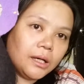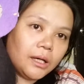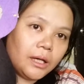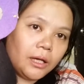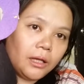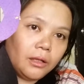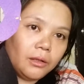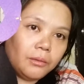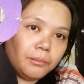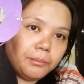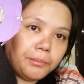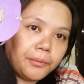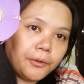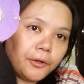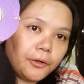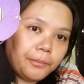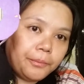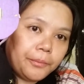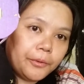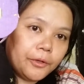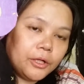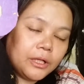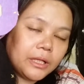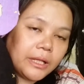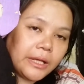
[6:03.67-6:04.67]
in
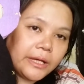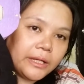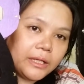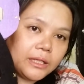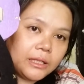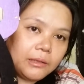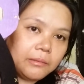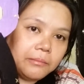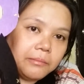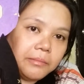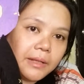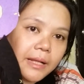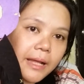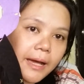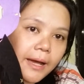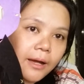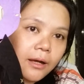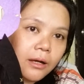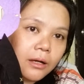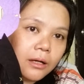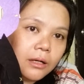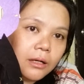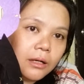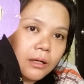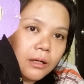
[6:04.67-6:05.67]
purple and in black.